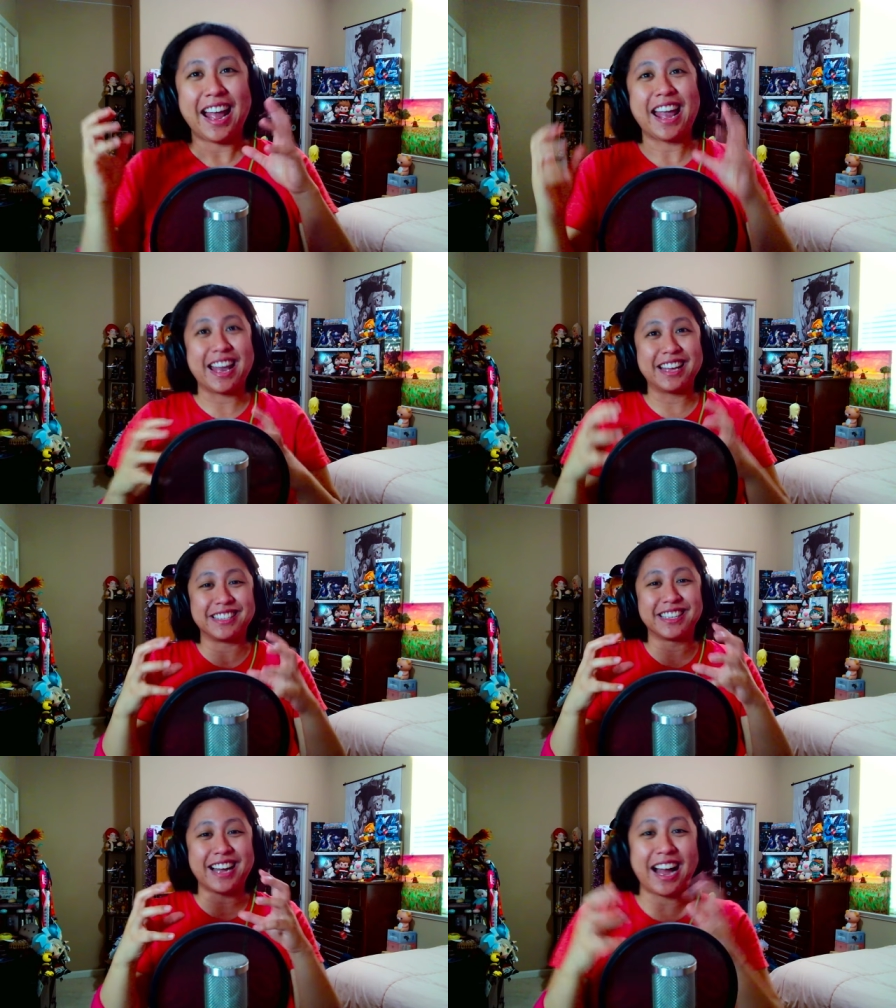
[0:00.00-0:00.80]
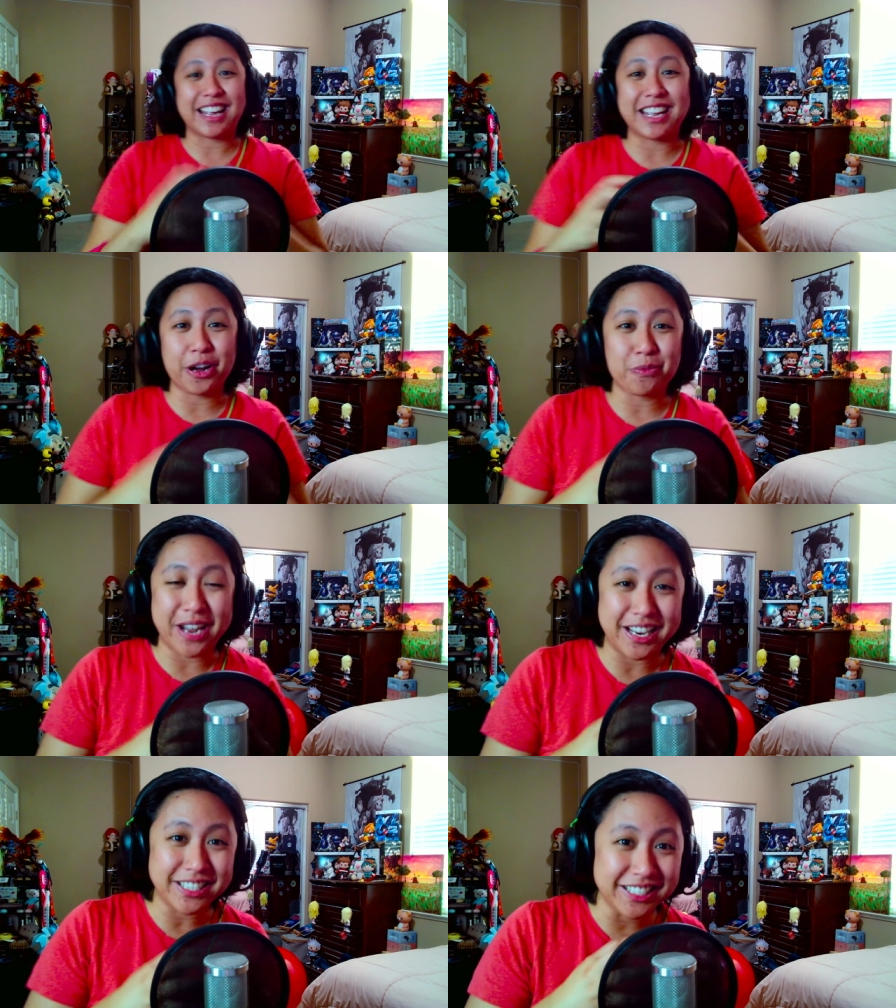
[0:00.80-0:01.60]
And I cannot
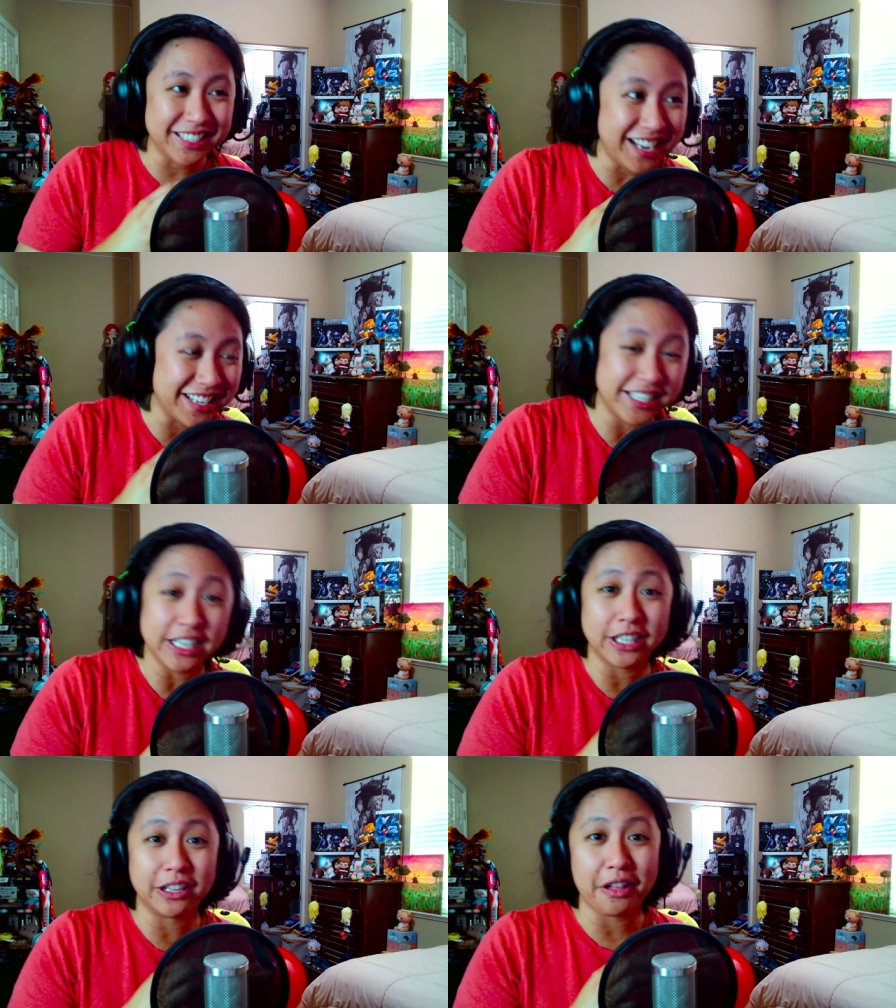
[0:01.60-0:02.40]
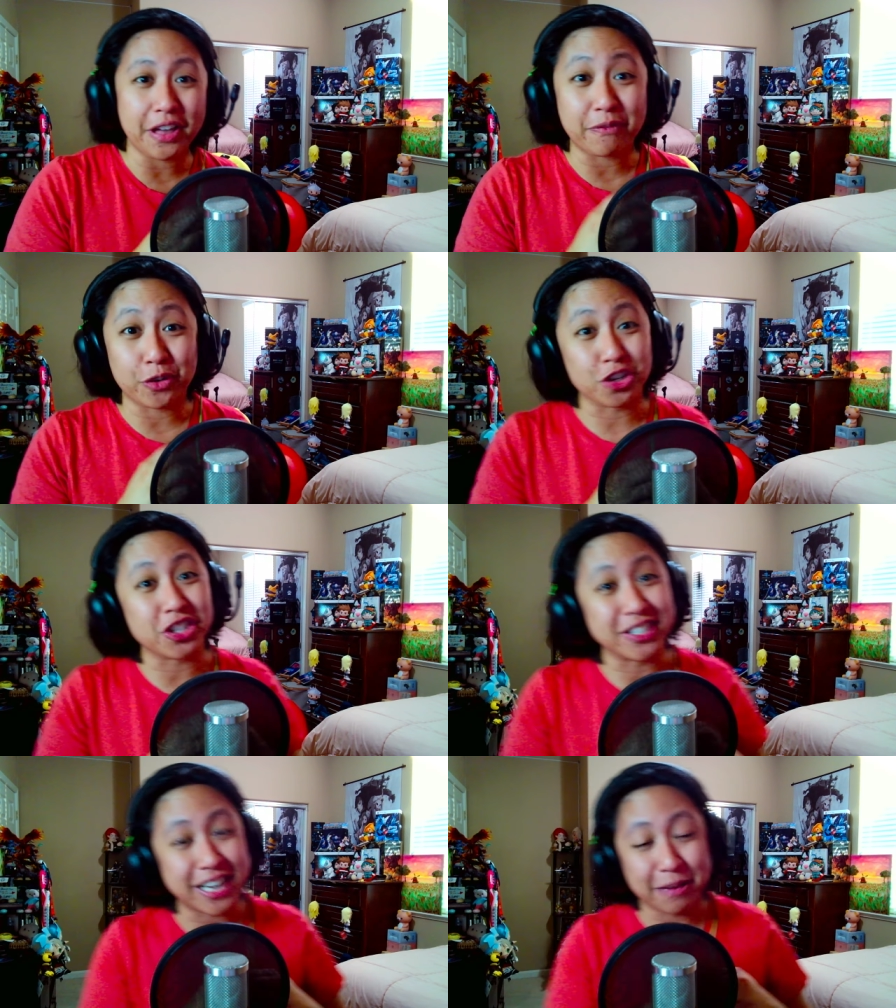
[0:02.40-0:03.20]
wait until that
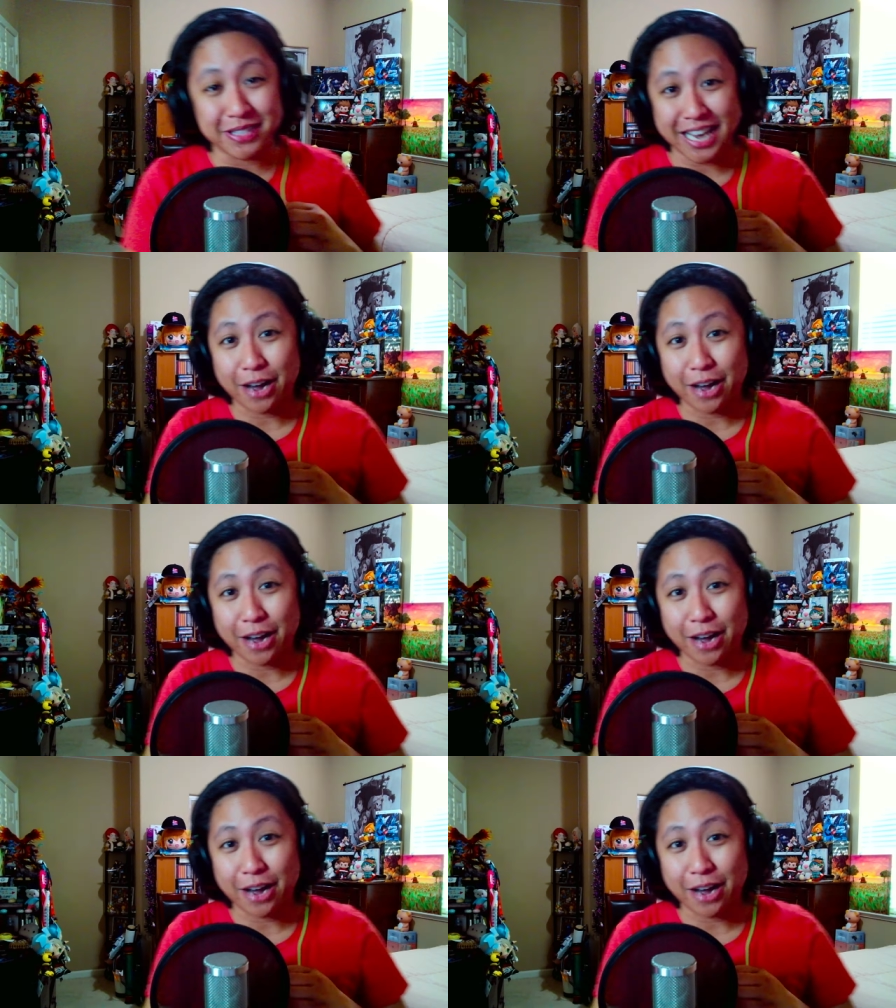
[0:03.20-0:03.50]
version comes